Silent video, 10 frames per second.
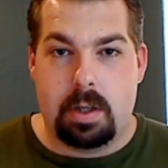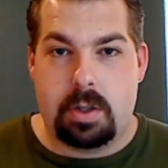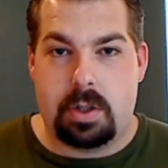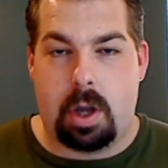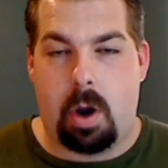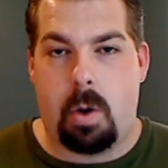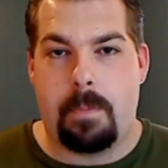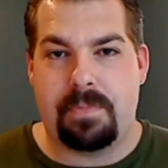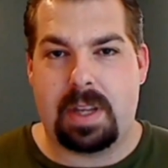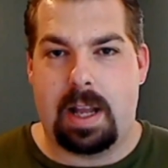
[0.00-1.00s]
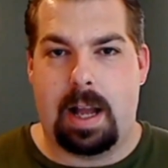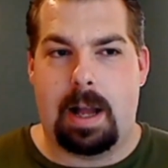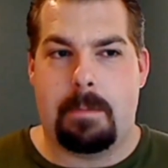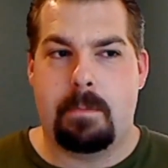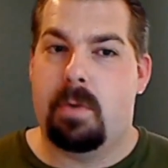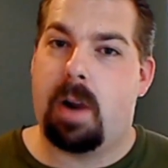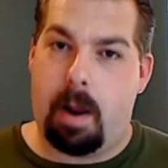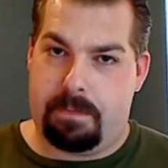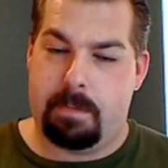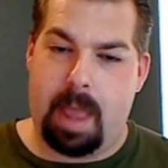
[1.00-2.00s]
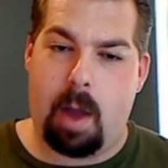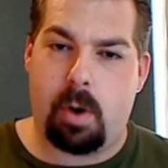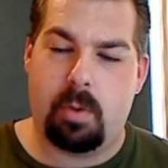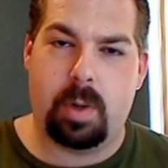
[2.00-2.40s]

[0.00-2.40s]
So, moving on from that one,